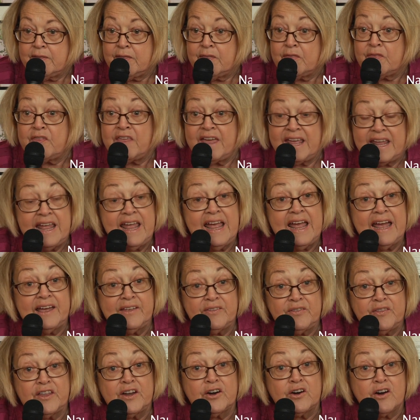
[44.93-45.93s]
they
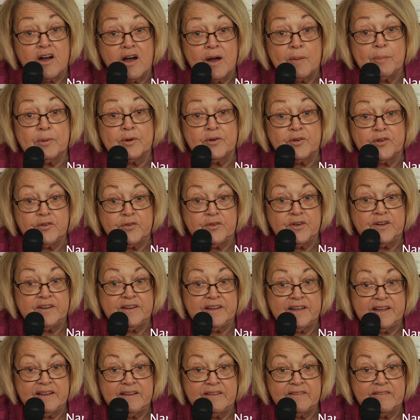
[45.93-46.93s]
had their
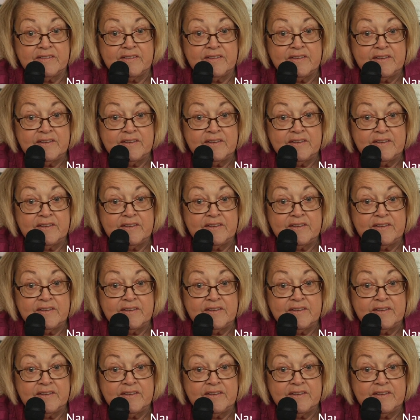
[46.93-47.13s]
opportunity.